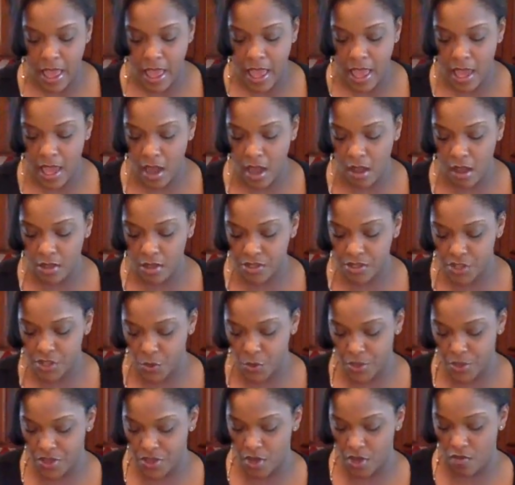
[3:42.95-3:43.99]
And also
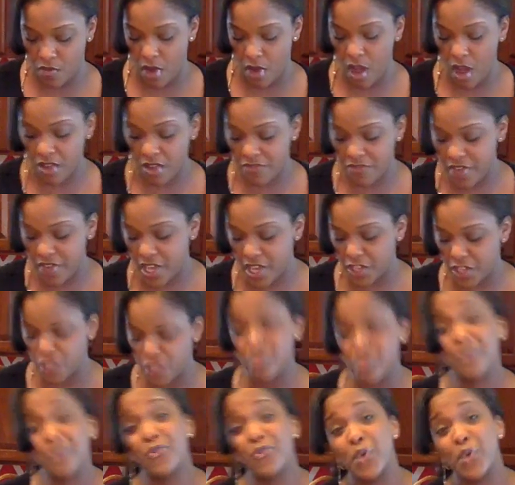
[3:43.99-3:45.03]
with your rockfish,
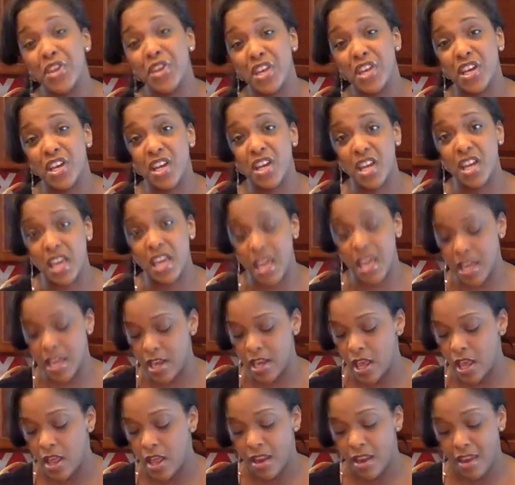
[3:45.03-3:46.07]
before you cook it,
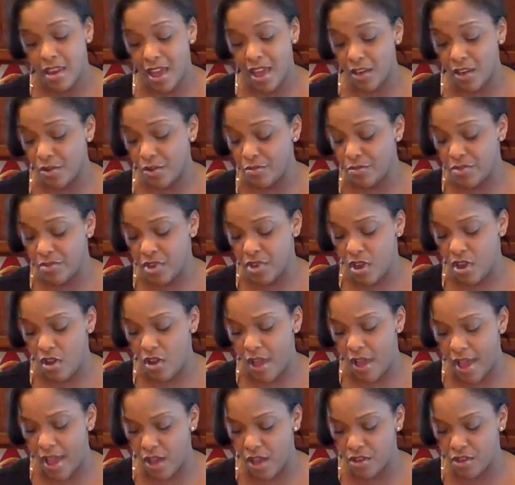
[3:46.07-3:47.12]
I don't know
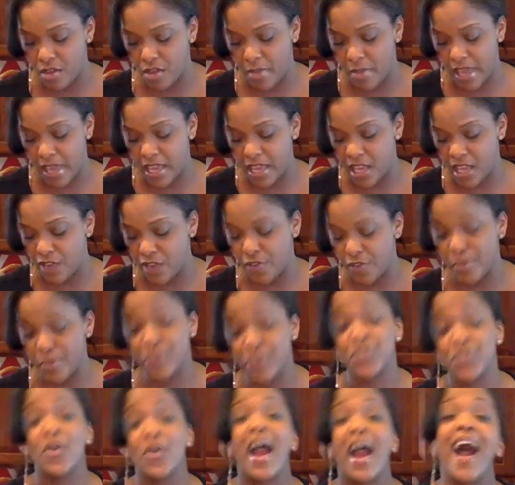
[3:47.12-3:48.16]
how you might get it from your store.